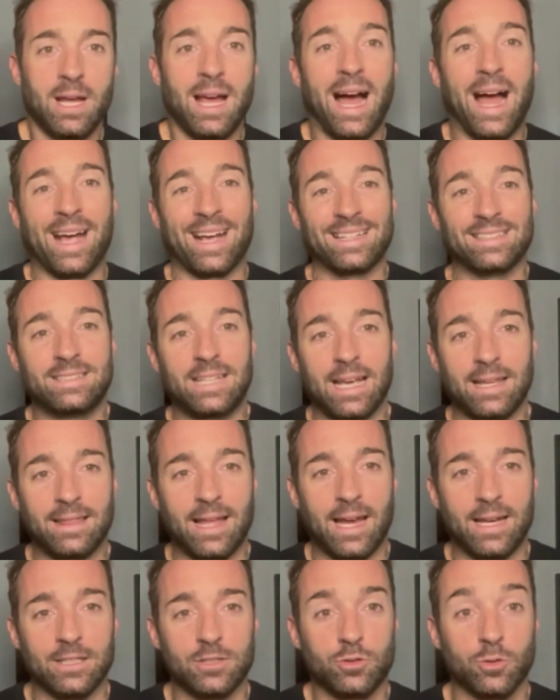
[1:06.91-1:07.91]
I could take
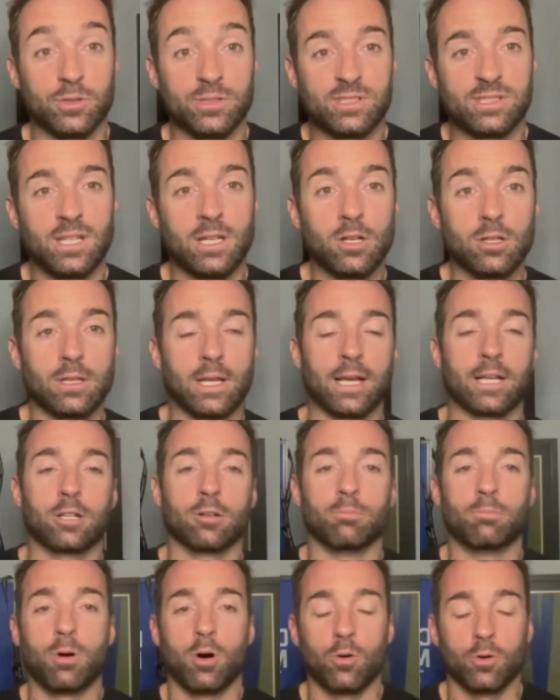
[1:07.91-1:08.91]
that into a single leg
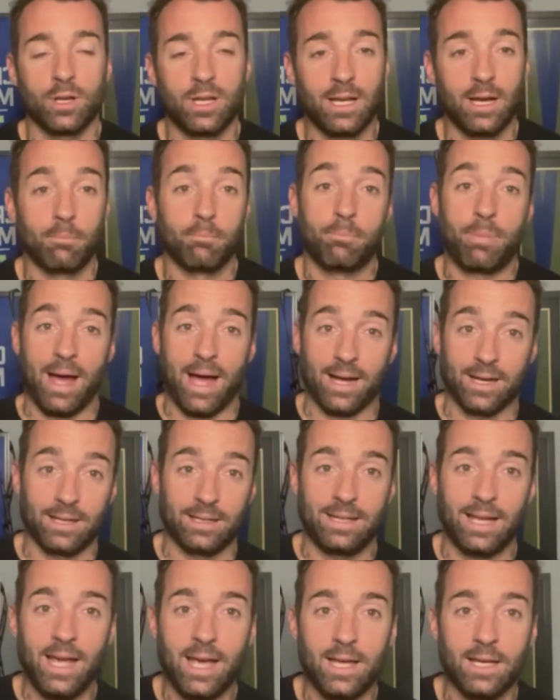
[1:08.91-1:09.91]
component, back
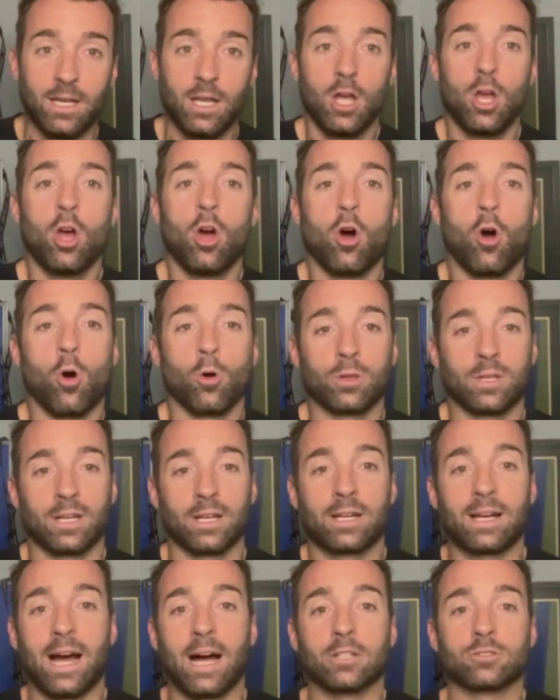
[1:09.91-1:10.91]
again, holding a
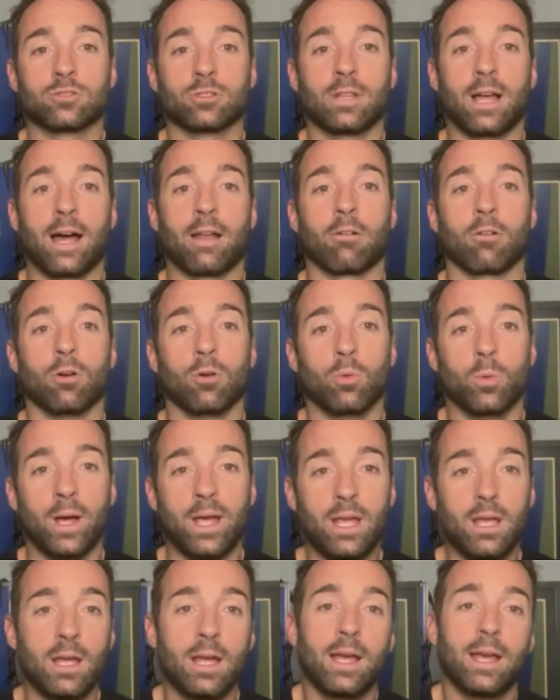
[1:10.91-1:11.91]
contralateral
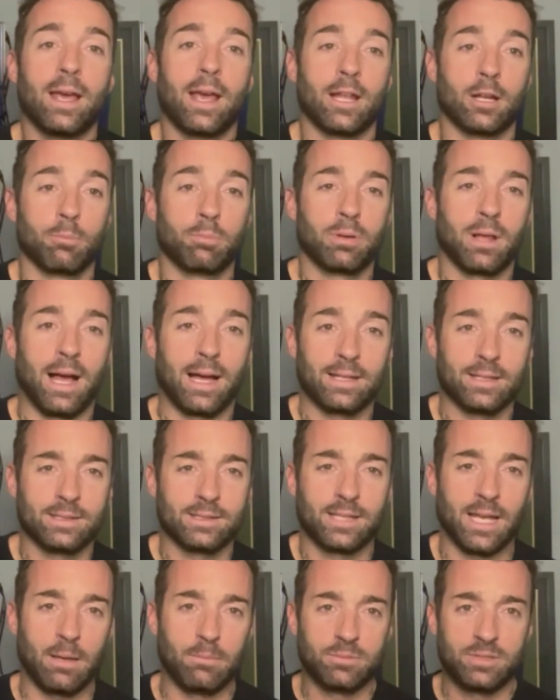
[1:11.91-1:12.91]
weight and applying the
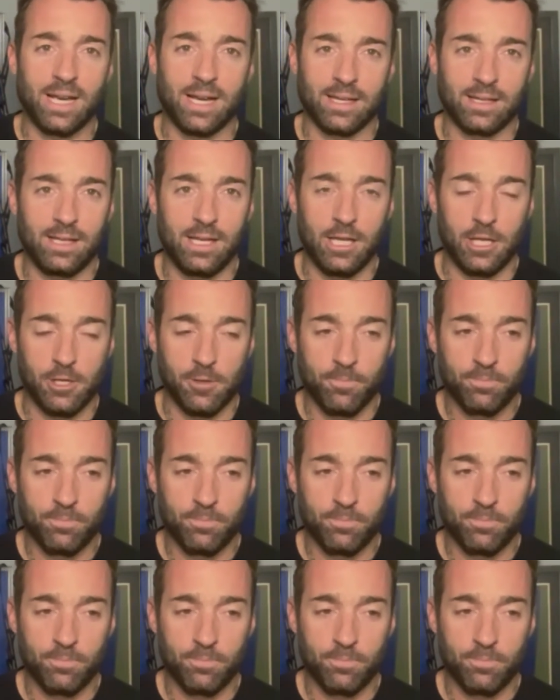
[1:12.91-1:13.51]
same technique.